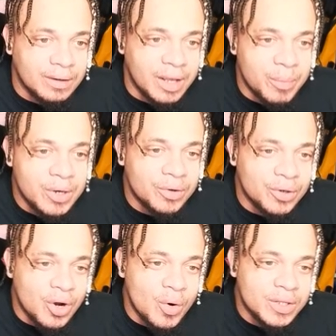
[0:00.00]
Gambino,
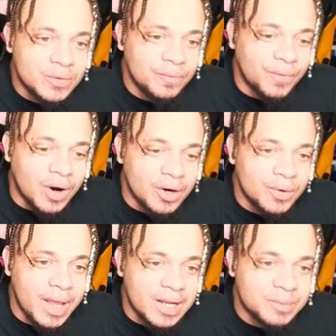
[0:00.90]
you're going too far. You
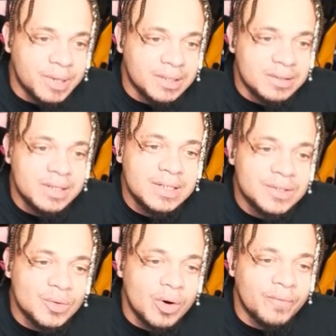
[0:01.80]
can't expect to teach
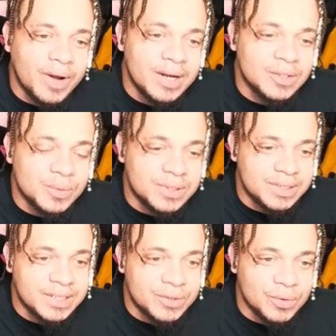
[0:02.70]
sword fighting to a
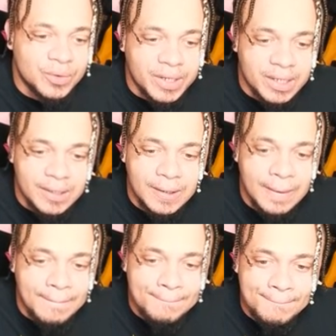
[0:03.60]
six-year-old kid.
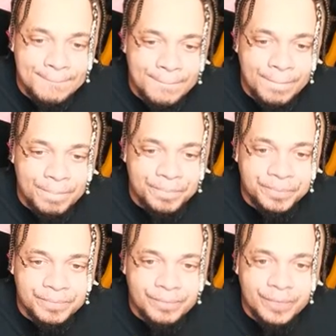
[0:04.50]

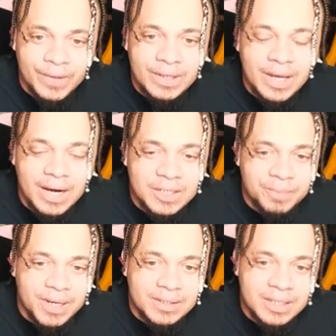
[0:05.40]
He can't
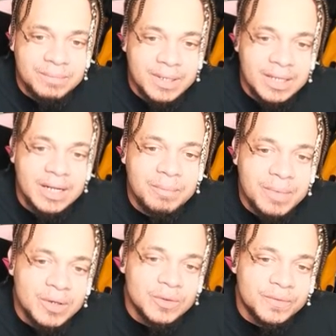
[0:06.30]
expect to keep eating
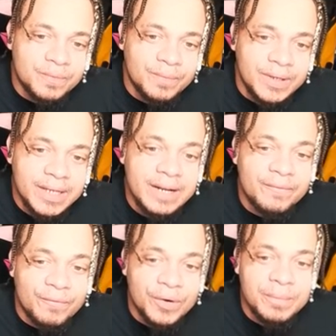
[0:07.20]
meals eating
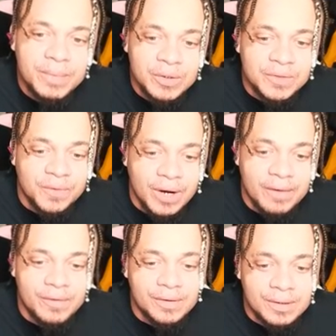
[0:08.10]
free meals
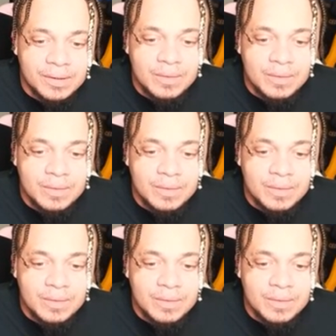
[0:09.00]
forever.